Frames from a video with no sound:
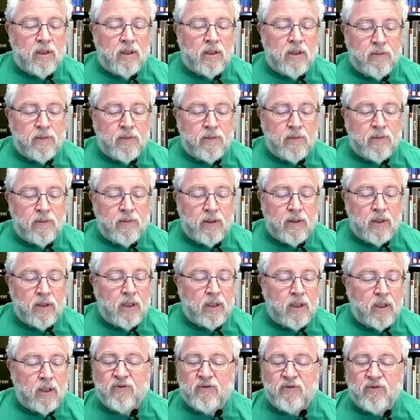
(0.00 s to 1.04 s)
push push
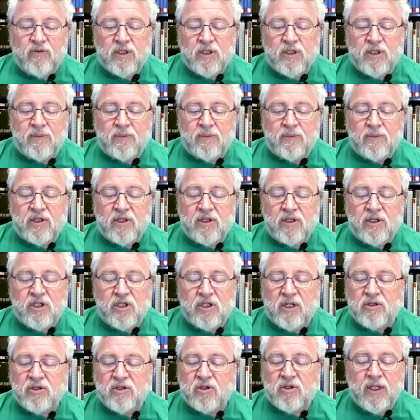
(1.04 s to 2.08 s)
up the share screen,
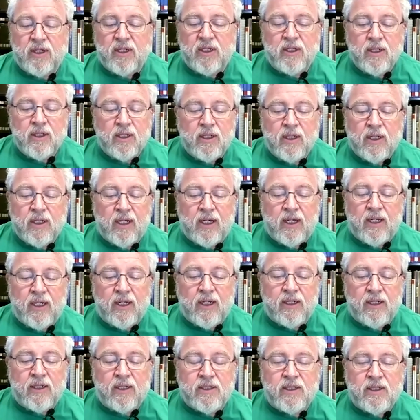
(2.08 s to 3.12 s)
and
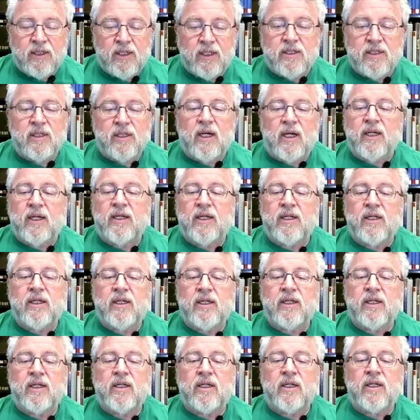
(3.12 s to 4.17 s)
it's it's I
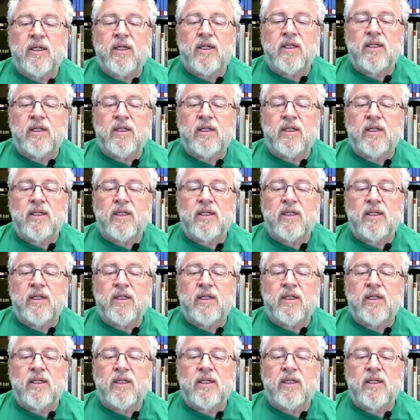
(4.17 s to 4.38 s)
it's